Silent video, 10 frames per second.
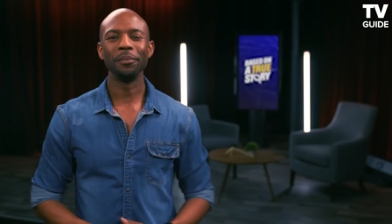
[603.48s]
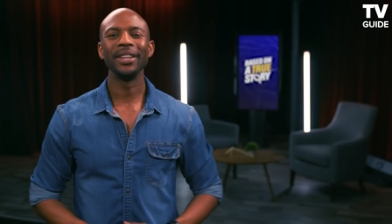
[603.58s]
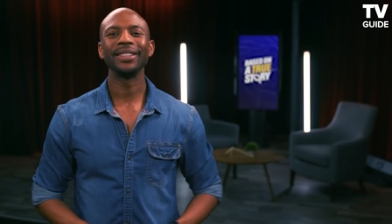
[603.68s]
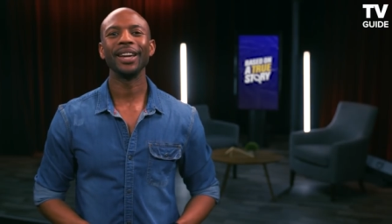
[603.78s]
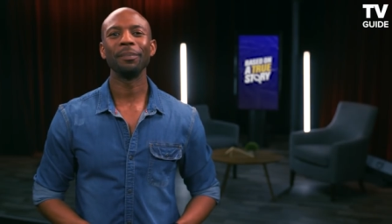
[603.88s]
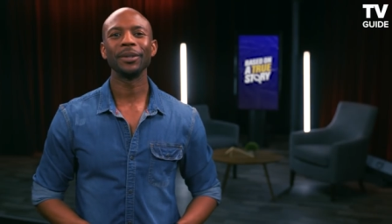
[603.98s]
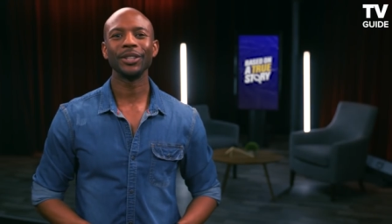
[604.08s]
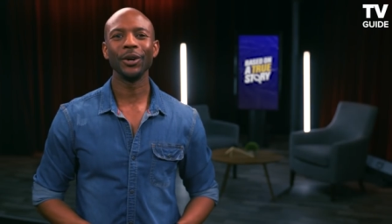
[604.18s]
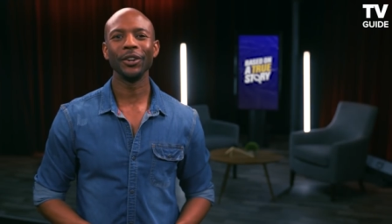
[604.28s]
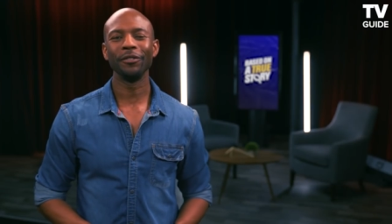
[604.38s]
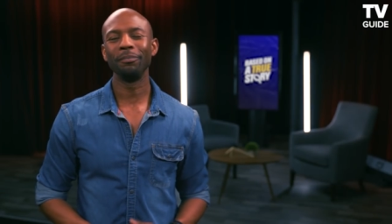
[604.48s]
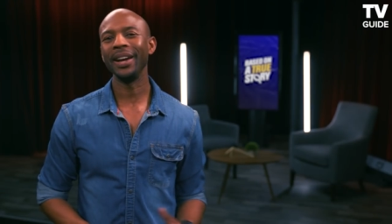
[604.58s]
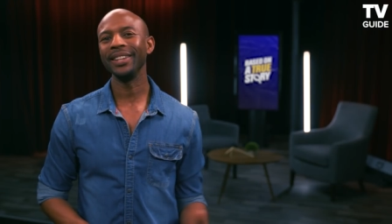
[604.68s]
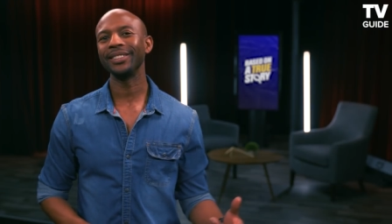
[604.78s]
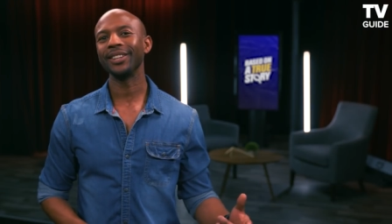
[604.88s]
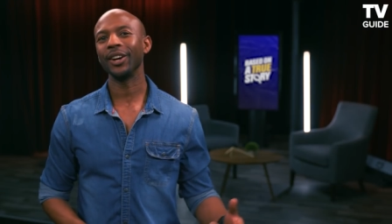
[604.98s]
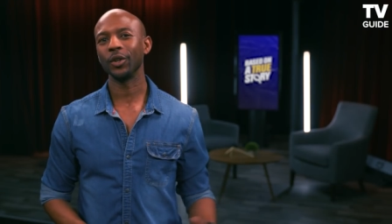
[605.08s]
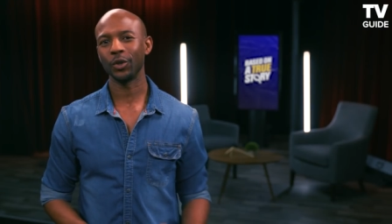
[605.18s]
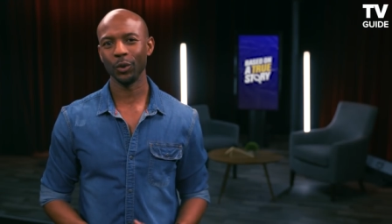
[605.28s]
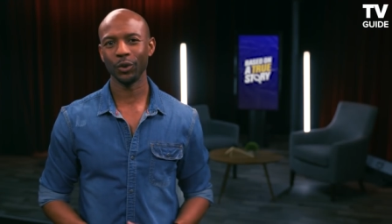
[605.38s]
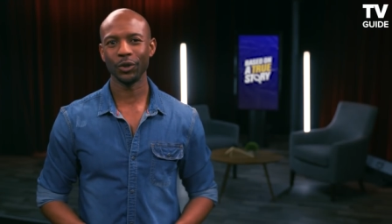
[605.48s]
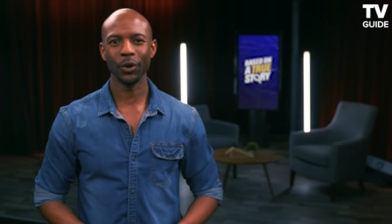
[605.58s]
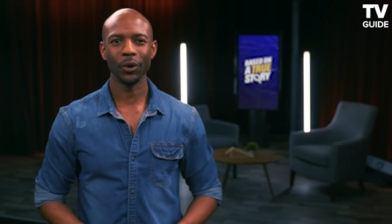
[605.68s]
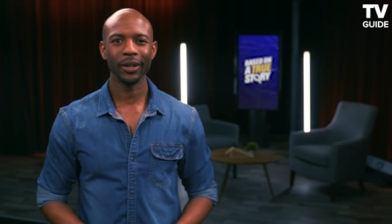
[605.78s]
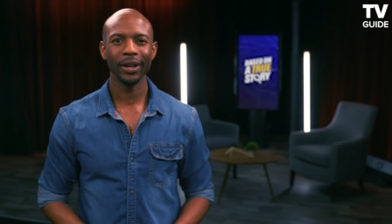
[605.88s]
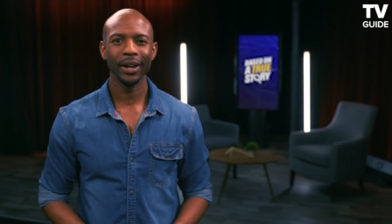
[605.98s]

this episode of Based on a True Story.